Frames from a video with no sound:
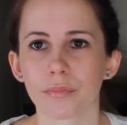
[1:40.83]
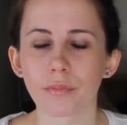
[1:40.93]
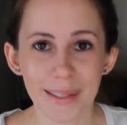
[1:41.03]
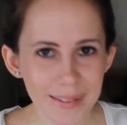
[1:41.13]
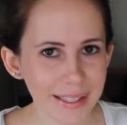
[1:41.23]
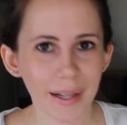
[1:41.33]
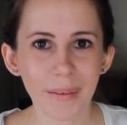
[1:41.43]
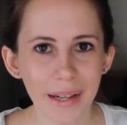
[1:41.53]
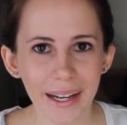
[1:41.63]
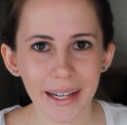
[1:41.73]
So I was like,
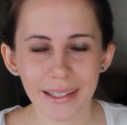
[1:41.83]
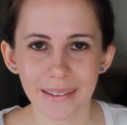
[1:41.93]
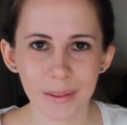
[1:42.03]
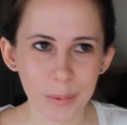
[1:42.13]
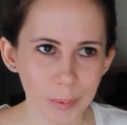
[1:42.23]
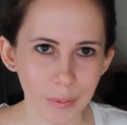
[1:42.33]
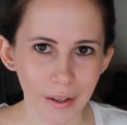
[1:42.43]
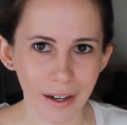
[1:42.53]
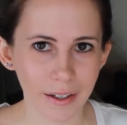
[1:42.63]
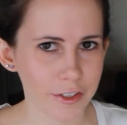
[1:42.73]
okay,
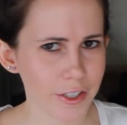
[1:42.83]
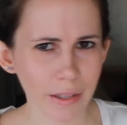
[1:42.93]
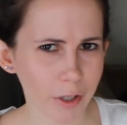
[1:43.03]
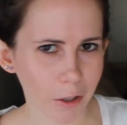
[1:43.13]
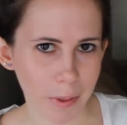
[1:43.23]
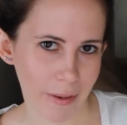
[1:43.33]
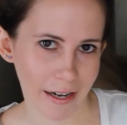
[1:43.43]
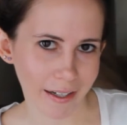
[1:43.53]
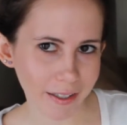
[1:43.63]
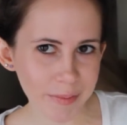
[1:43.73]
cool. She never called me
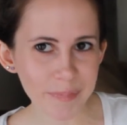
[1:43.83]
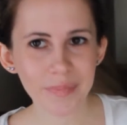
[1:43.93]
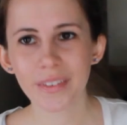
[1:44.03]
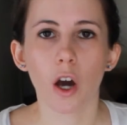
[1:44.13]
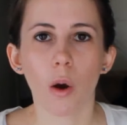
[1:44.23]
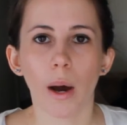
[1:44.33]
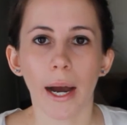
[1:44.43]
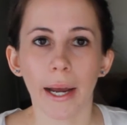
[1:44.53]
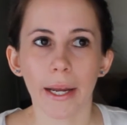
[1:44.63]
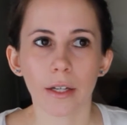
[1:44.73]
back. So
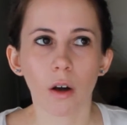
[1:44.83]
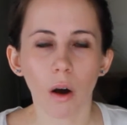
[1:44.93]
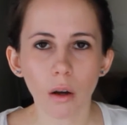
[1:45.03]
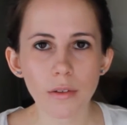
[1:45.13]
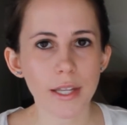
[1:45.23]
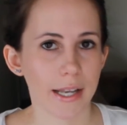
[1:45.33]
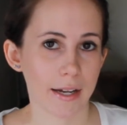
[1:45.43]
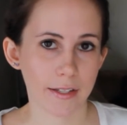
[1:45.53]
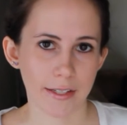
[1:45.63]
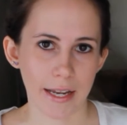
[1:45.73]
I called the
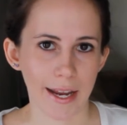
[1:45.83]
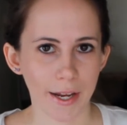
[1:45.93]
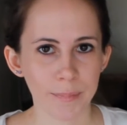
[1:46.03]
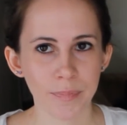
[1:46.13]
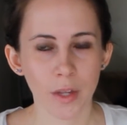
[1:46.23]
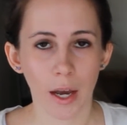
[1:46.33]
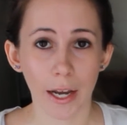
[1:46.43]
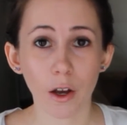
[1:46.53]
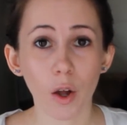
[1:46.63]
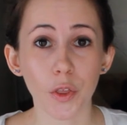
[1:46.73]
next day. I
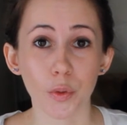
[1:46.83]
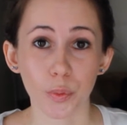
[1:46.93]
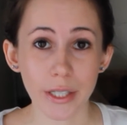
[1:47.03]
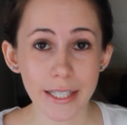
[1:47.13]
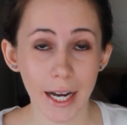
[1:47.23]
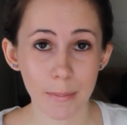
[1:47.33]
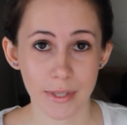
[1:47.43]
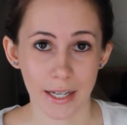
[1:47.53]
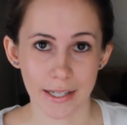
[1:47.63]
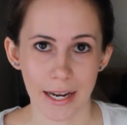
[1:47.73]
called 3 times
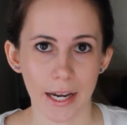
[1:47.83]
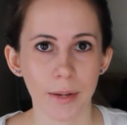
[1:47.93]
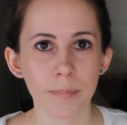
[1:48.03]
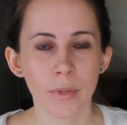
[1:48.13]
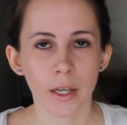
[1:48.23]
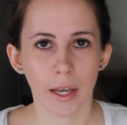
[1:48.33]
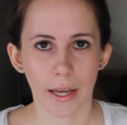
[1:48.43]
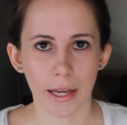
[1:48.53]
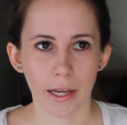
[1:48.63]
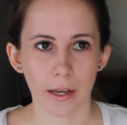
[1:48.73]
that day
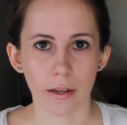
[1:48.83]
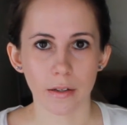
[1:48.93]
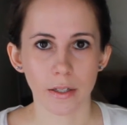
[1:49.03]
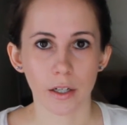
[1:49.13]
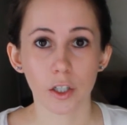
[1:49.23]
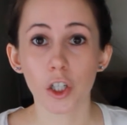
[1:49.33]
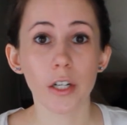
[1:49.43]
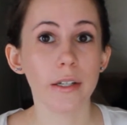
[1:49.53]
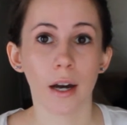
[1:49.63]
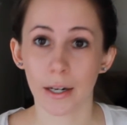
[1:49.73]
and could
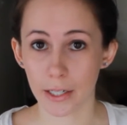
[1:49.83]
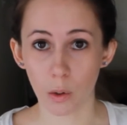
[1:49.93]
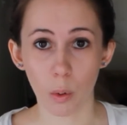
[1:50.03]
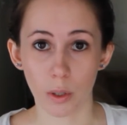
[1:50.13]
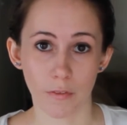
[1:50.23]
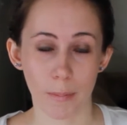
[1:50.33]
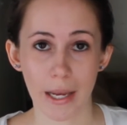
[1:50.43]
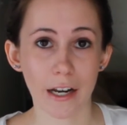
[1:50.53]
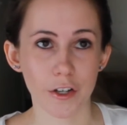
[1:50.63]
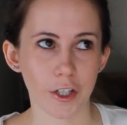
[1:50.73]
not get a hold of the
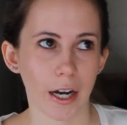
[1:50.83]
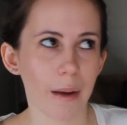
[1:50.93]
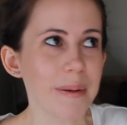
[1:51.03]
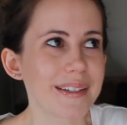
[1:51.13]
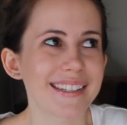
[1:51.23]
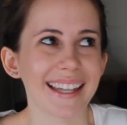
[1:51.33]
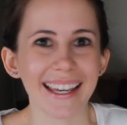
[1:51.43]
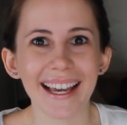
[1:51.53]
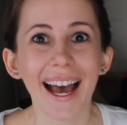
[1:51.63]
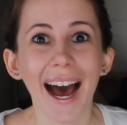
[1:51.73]
manager. I was
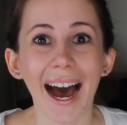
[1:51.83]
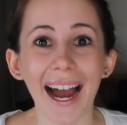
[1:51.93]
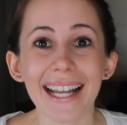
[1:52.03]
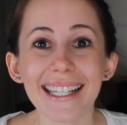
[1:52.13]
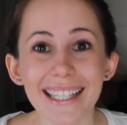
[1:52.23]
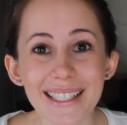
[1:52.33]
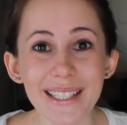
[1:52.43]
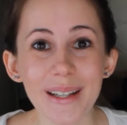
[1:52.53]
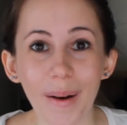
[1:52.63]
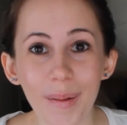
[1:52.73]
like, I need to
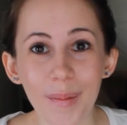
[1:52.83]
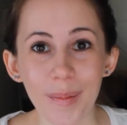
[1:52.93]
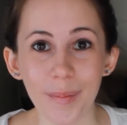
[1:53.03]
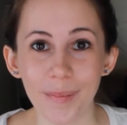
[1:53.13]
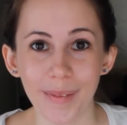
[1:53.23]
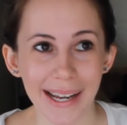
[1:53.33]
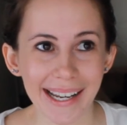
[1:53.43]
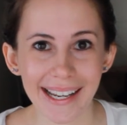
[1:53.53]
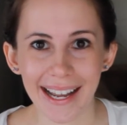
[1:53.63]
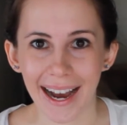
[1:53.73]
know
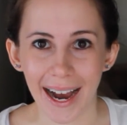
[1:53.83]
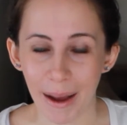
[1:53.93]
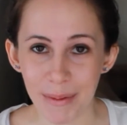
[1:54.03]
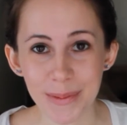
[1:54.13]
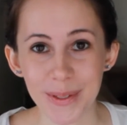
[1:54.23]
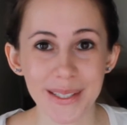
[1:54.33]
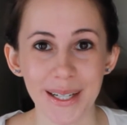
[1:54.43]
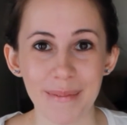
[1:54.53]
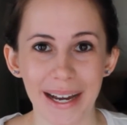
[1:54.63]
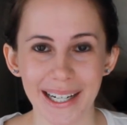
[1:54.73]
when I'm supposed to
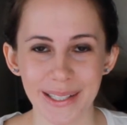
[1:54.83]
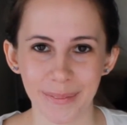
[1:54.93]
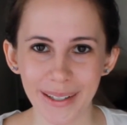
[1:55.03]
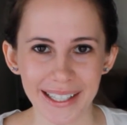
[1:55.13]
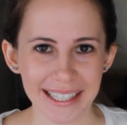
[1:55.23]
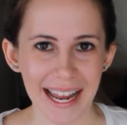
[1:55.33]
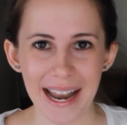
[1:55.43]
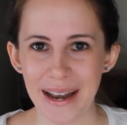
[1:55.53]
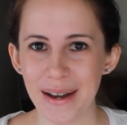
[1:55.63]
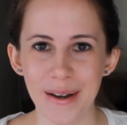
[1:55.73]
come back into work,
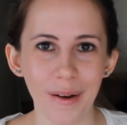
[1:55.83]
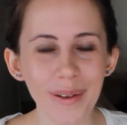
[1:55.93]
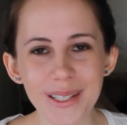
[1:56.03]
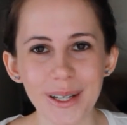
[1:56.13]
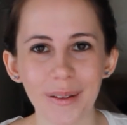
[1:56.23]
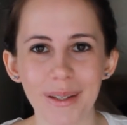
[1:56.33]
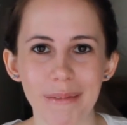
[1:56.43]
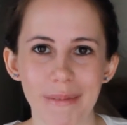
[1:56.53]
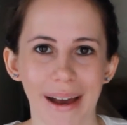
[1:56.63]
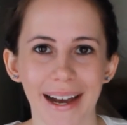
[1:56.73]
and no one's calling
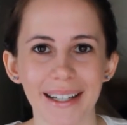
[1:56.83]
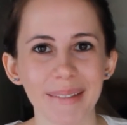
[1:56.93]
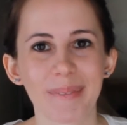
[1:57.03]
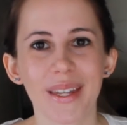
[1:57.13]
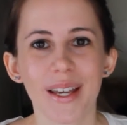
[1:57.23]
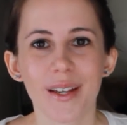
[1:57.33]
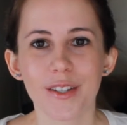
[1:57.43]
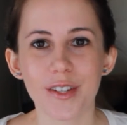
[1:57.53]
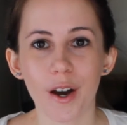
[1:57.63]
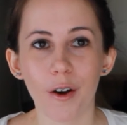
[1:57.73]
me back.
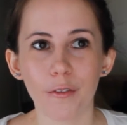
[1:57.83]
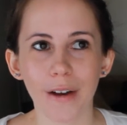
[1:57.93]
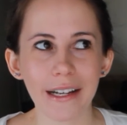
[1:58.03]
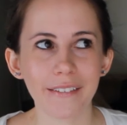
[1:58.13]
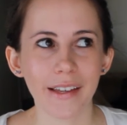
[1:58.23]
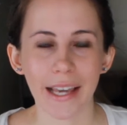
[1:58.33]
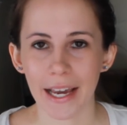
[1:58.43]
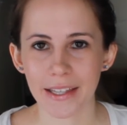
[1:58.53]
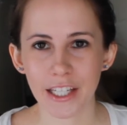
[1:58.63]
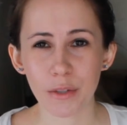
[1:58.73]
So finally,
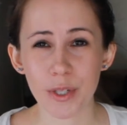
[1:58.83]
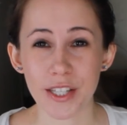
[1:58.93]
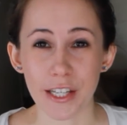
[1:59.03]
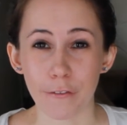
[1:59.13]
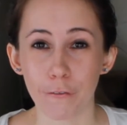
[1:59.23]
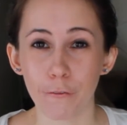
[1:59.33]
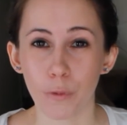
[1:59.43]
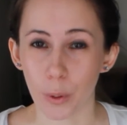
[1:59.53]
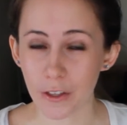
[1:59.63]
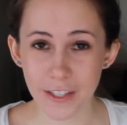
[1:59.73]
I think it was the
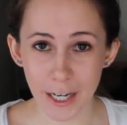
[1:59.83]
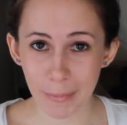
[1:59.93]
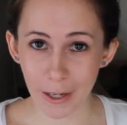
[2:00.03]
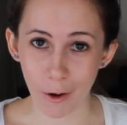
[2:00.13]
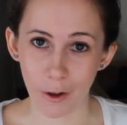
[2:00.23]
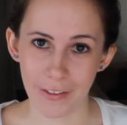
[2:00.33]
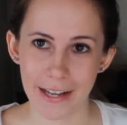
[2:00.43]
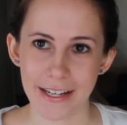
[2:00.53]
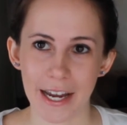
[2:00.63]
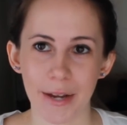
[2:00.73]
4th time I called
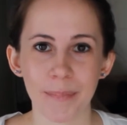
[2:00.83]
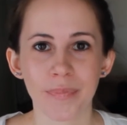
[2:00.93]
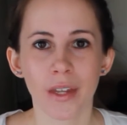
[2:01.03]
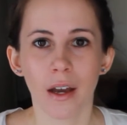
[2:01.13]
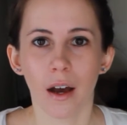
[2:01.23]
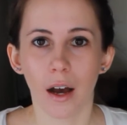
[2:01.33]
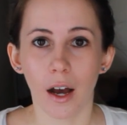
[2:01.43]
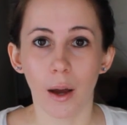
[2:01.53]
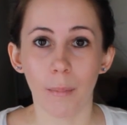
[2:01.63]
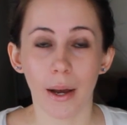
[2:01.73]
that day,
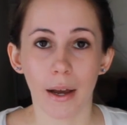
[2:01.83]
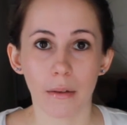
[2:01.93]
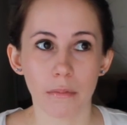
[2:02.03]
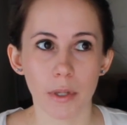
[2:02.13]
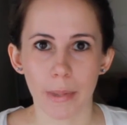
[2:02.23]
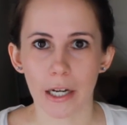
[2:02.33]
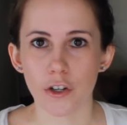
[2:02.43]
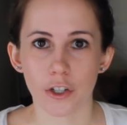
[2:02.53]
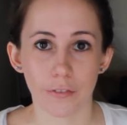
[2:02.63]
the manager